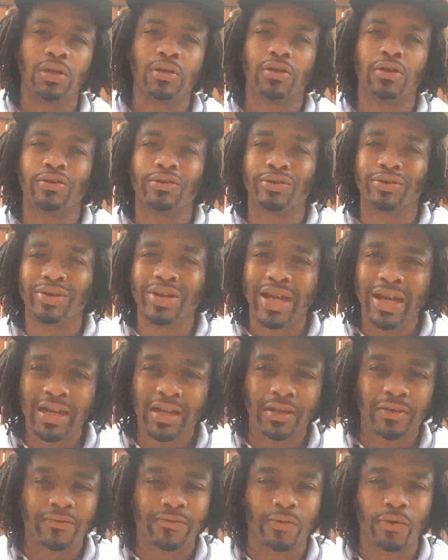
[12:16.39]
They're
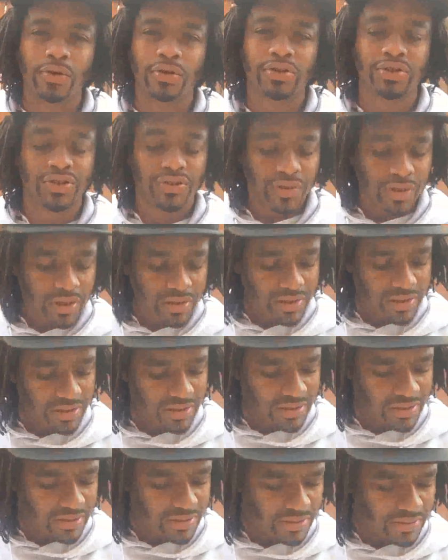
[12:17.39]
created for destruction.